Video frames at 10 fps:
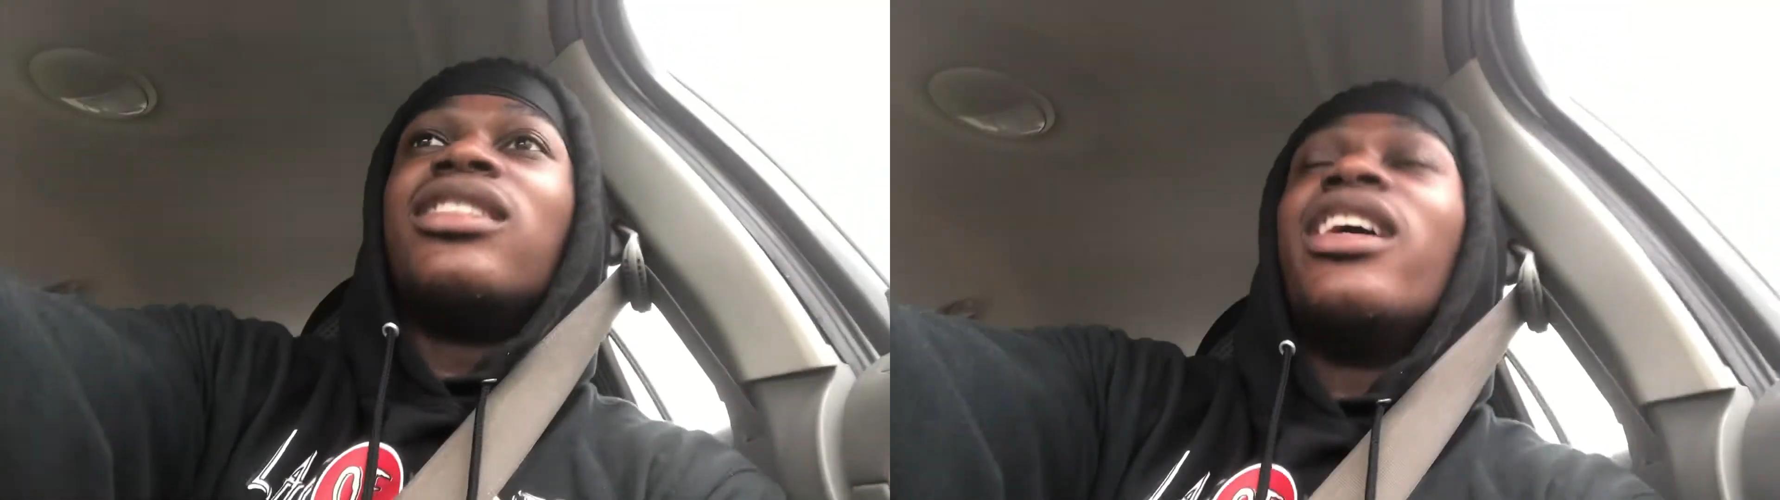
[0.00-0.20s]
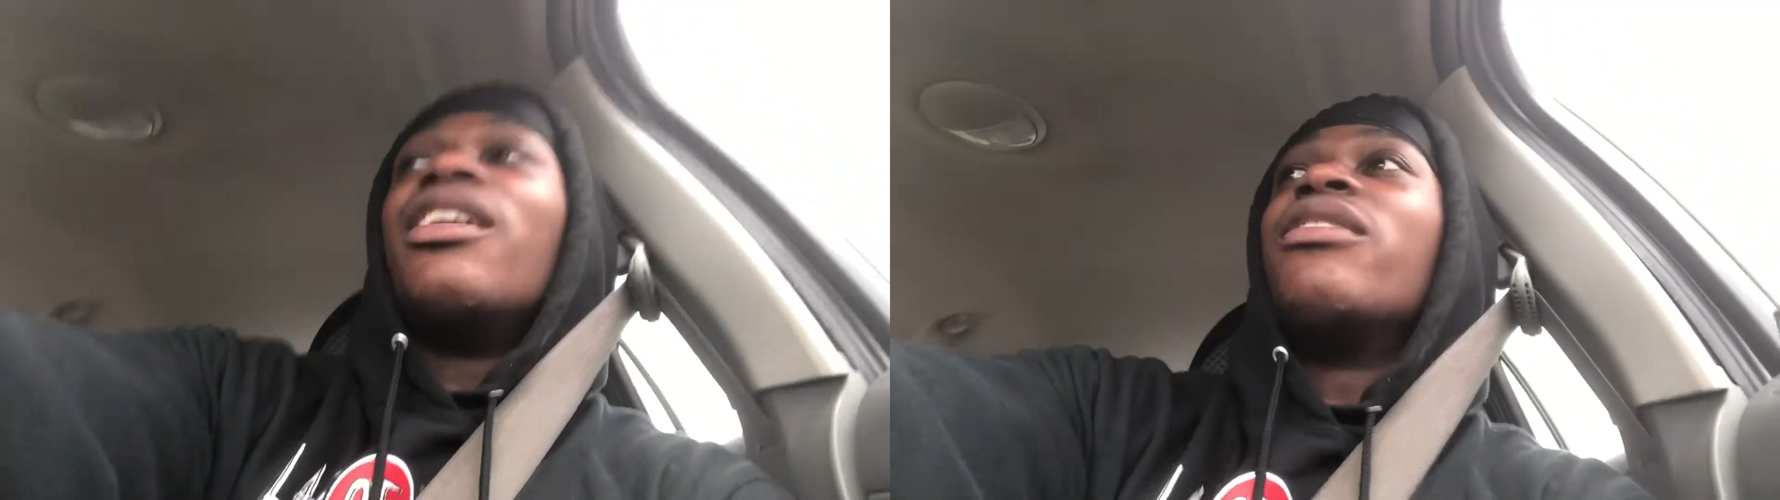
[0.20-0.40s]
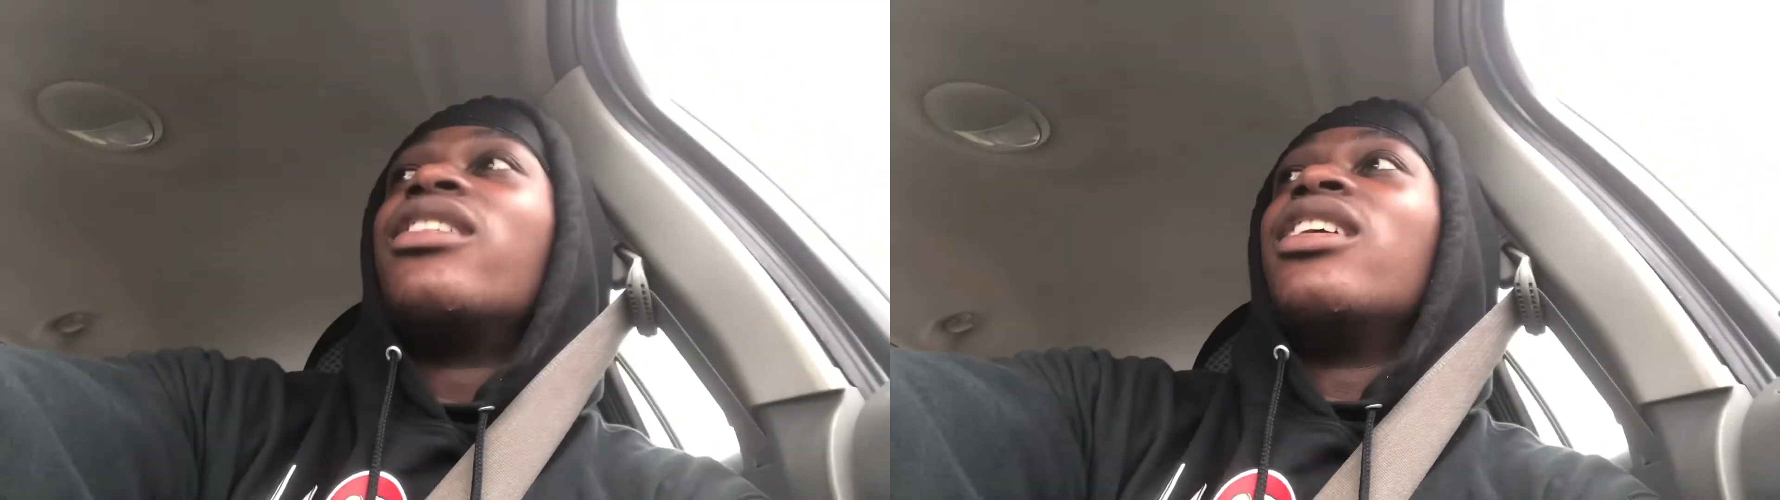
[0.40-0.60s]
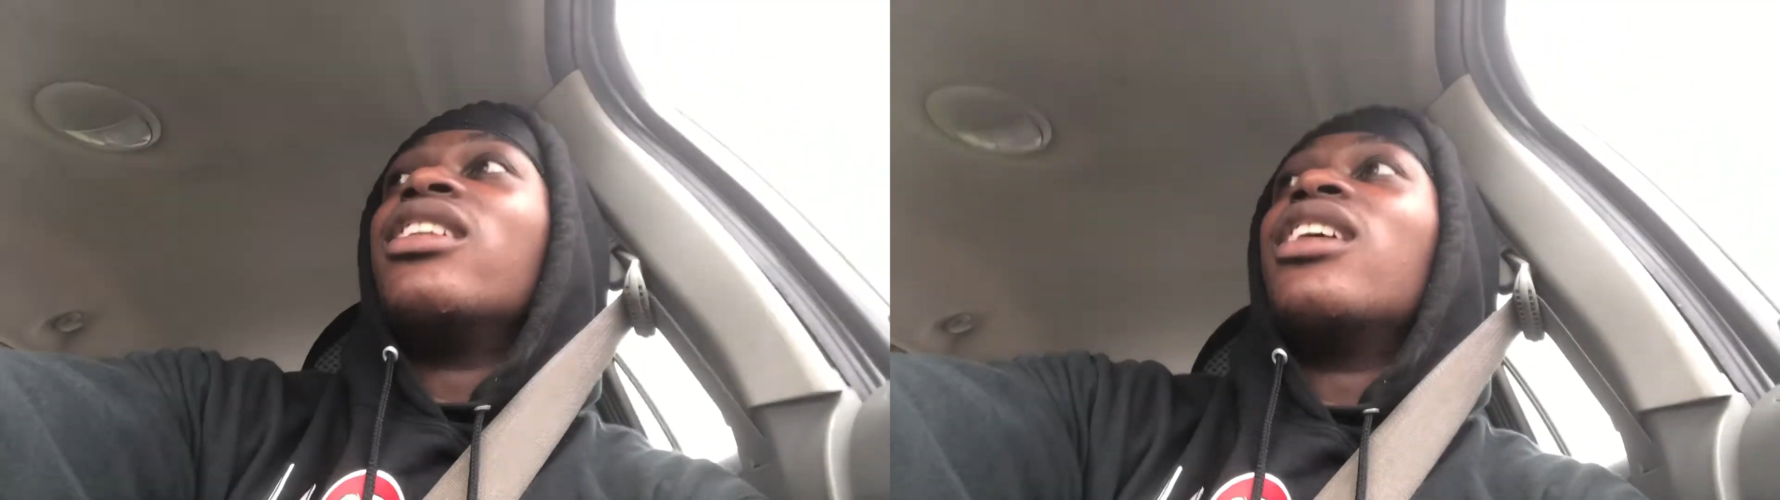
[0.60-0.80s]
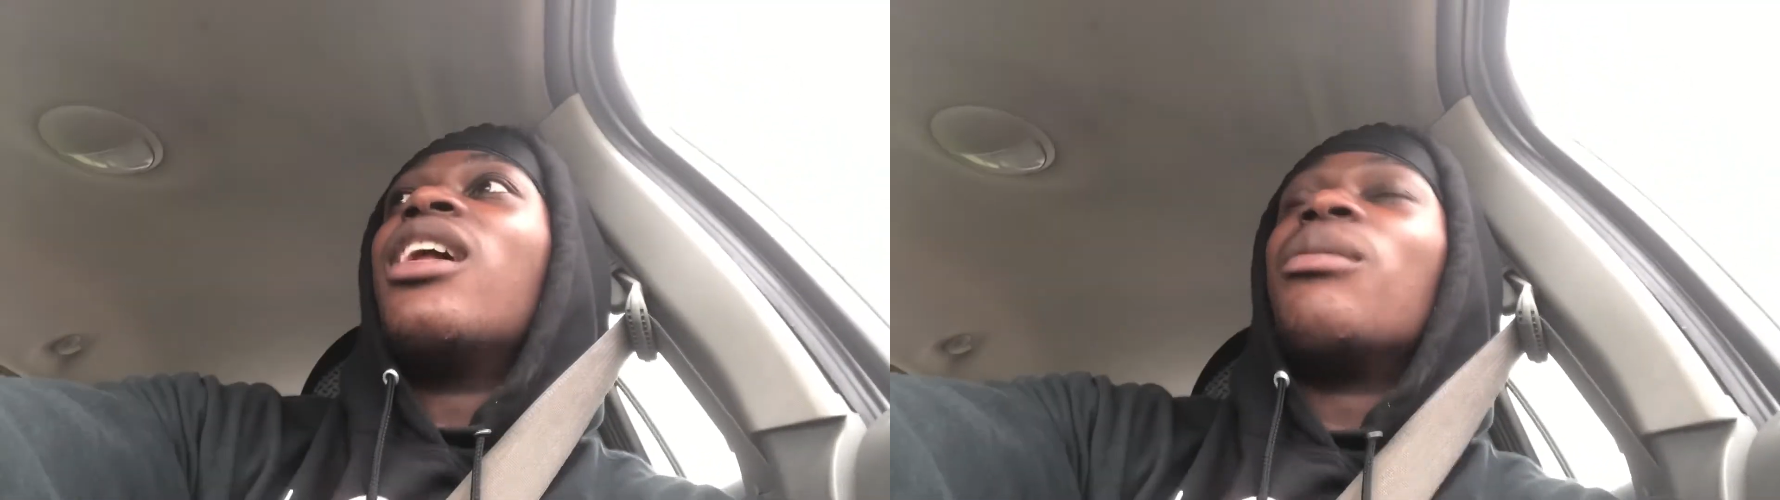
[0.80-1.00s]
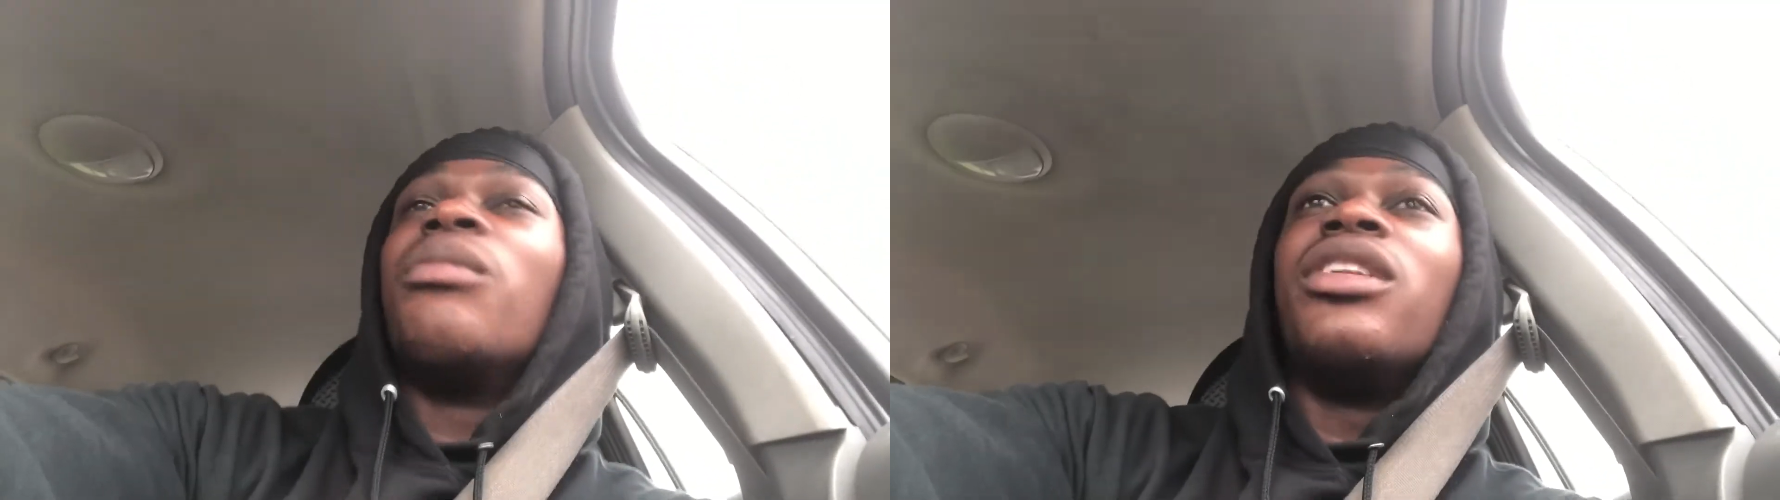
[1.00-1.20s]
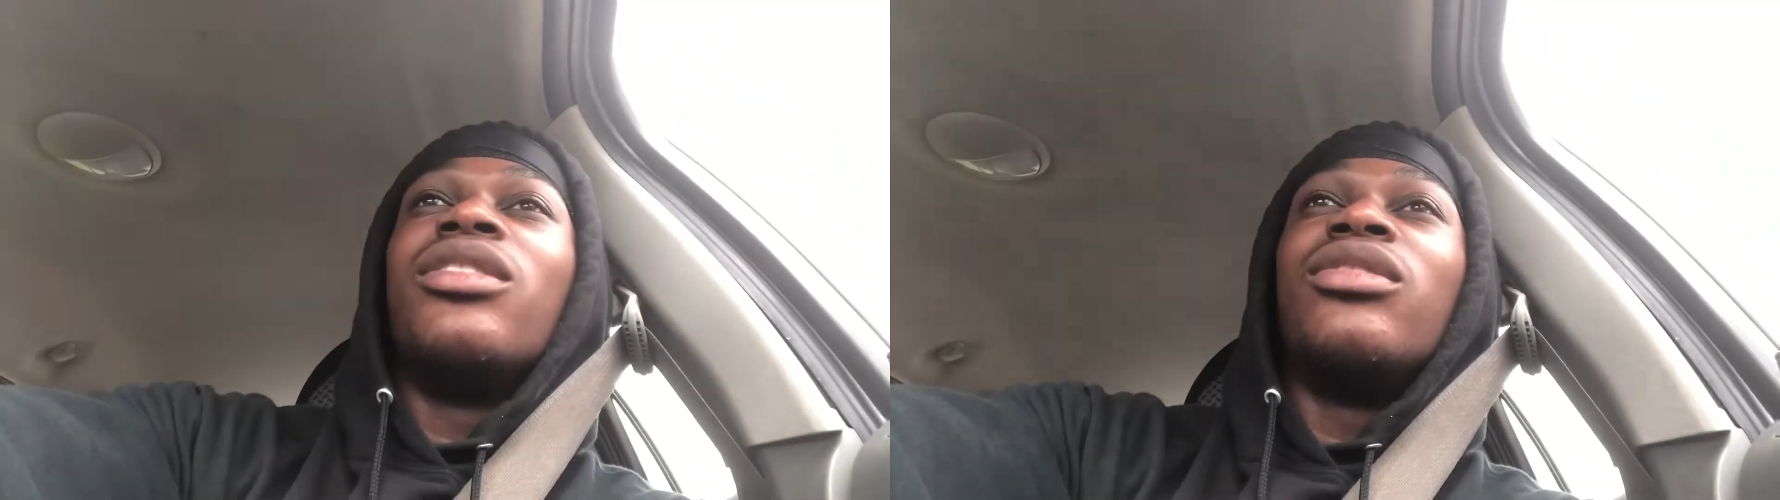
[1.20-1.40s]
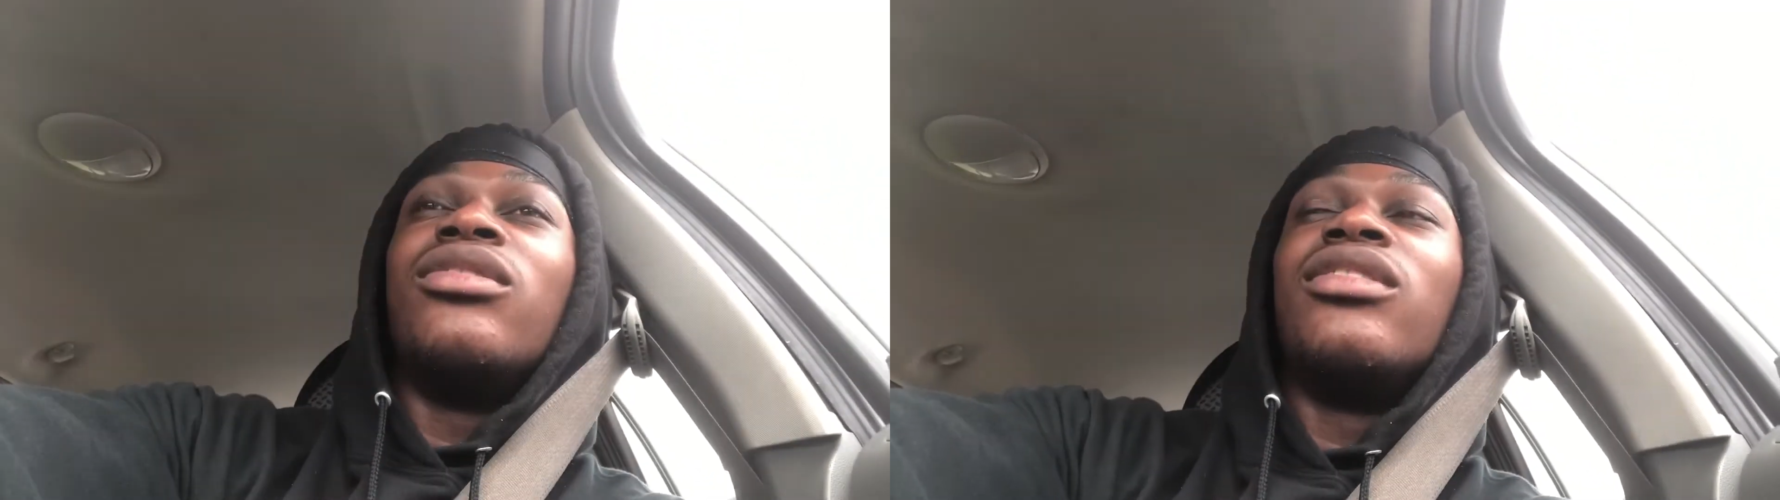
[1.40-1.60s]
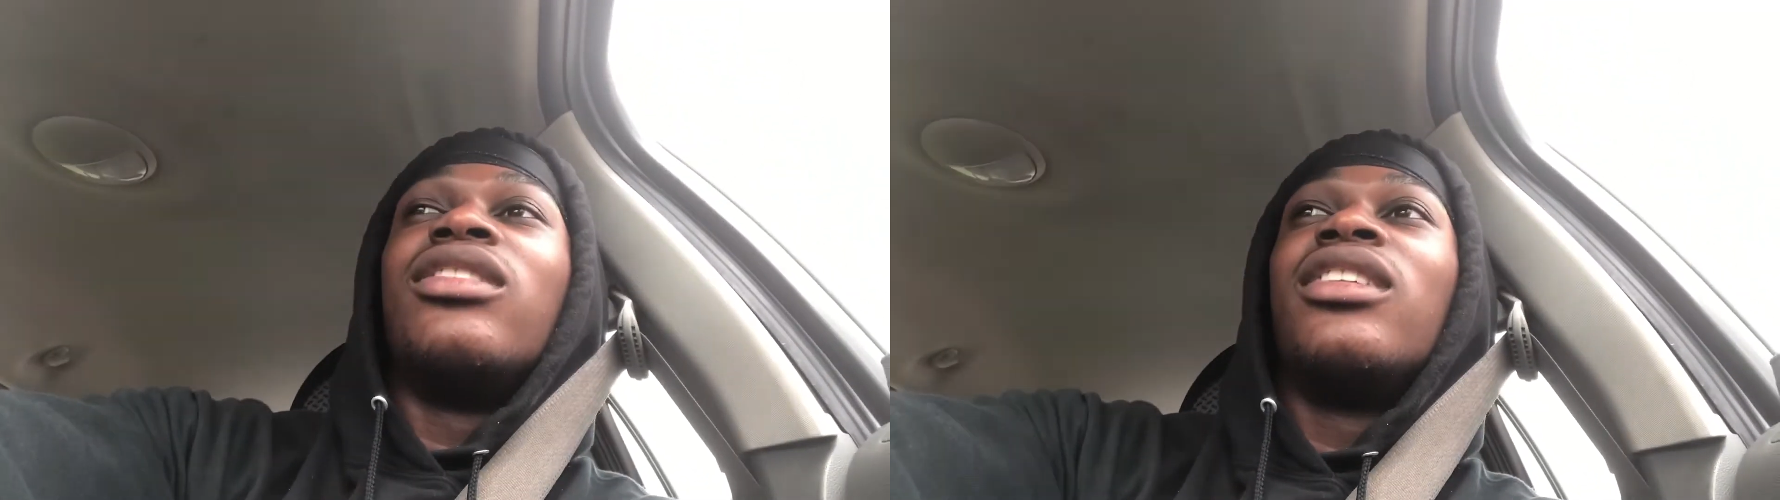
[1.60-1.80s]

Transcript: to everything that I'd been through.